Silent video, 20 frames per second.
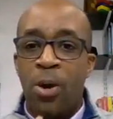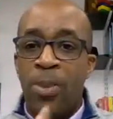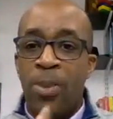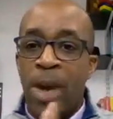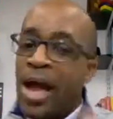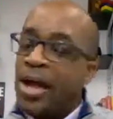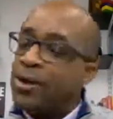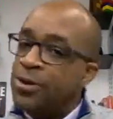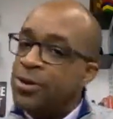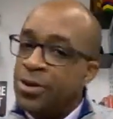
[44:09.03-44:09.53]
go
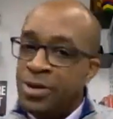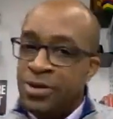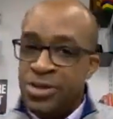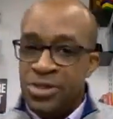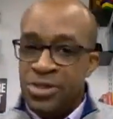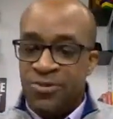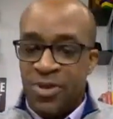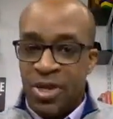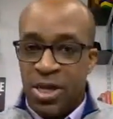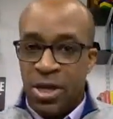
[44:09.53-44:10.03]
back and look
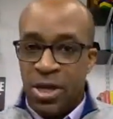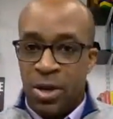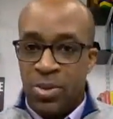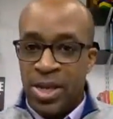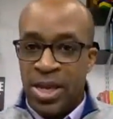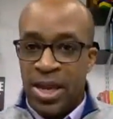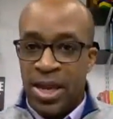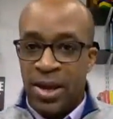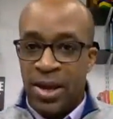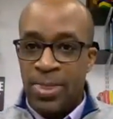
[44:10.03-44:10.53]
at this
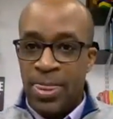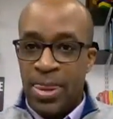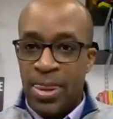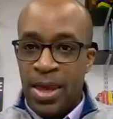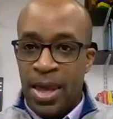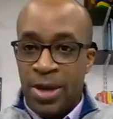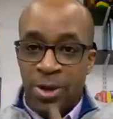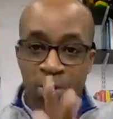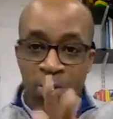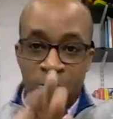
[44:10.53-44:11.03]
video again.
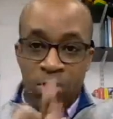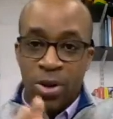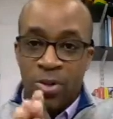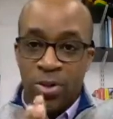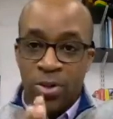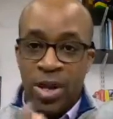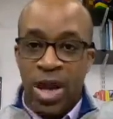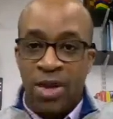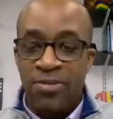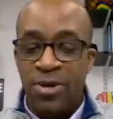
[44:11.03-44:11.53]
And don't
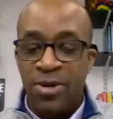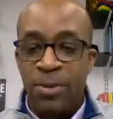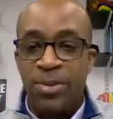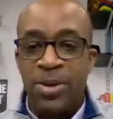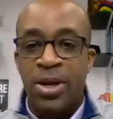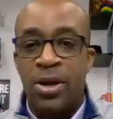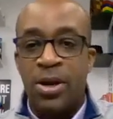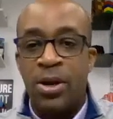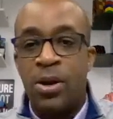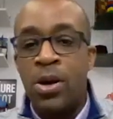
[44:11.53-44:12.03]
worry, we'll have it
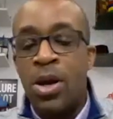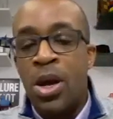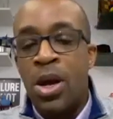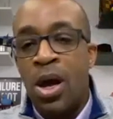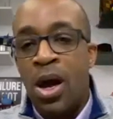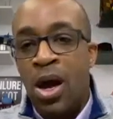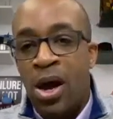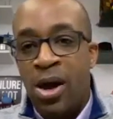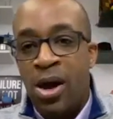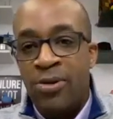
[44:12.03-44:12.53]
up here
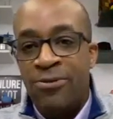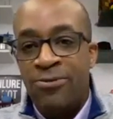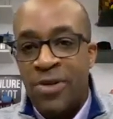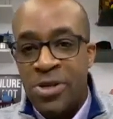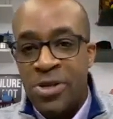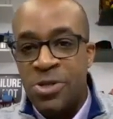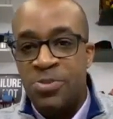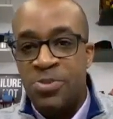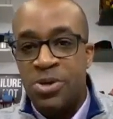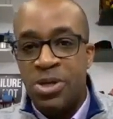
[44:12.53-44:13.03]
on
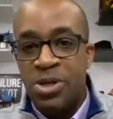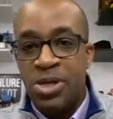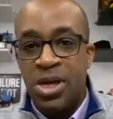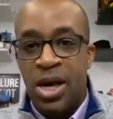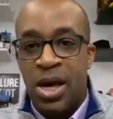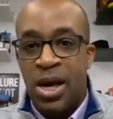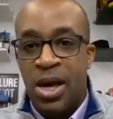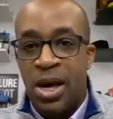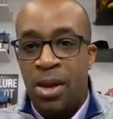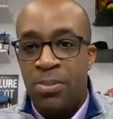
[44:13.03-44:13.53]

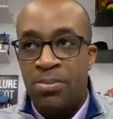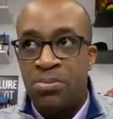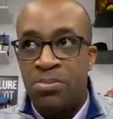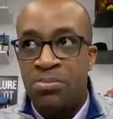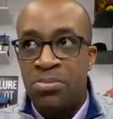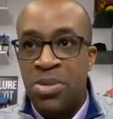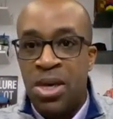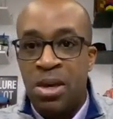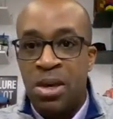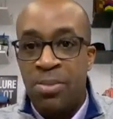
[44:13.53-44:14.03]
Facebook
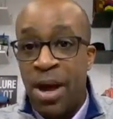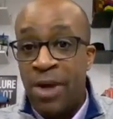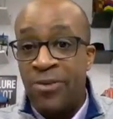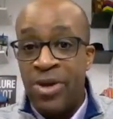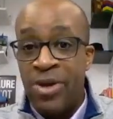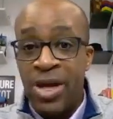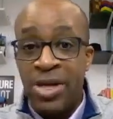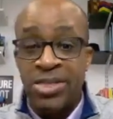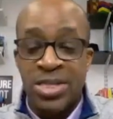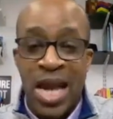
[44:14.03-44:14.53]
in
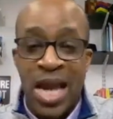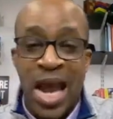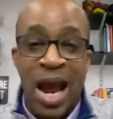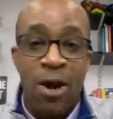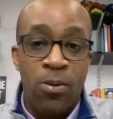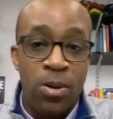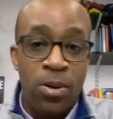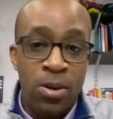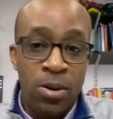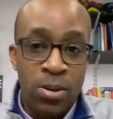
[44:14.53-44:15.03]
about the next
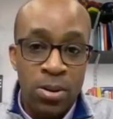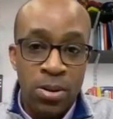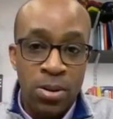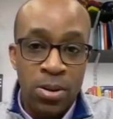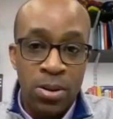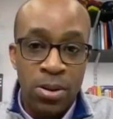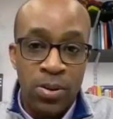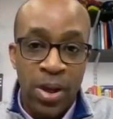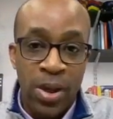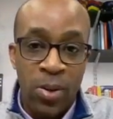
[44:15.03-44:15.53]
hour.
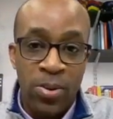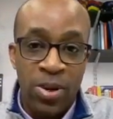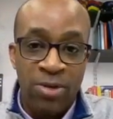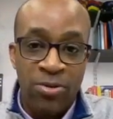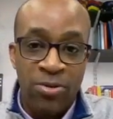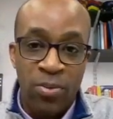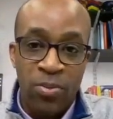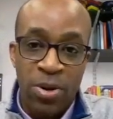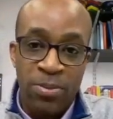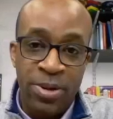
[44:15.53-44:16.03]
Okay, we'll
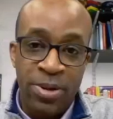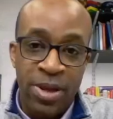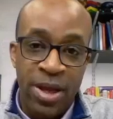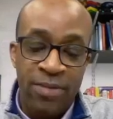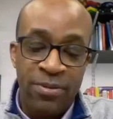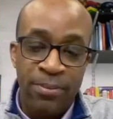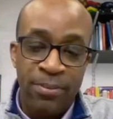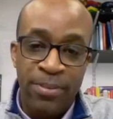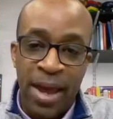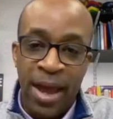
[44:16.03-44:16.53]
have a
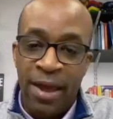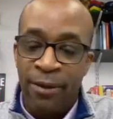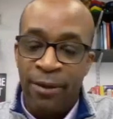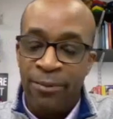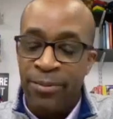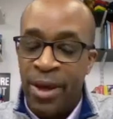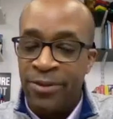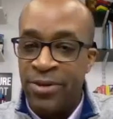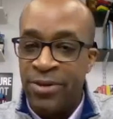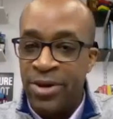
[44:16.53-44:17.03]
replay of it
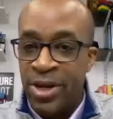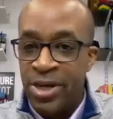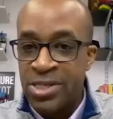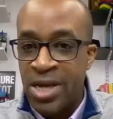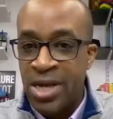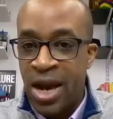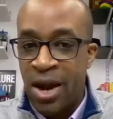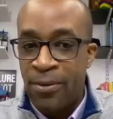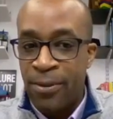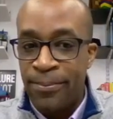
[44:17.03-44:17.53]
about the
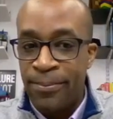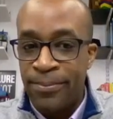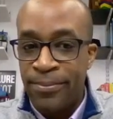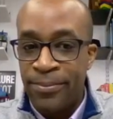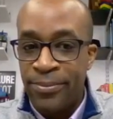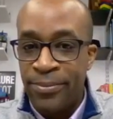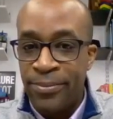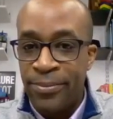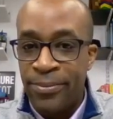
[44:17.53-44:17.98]
next hour.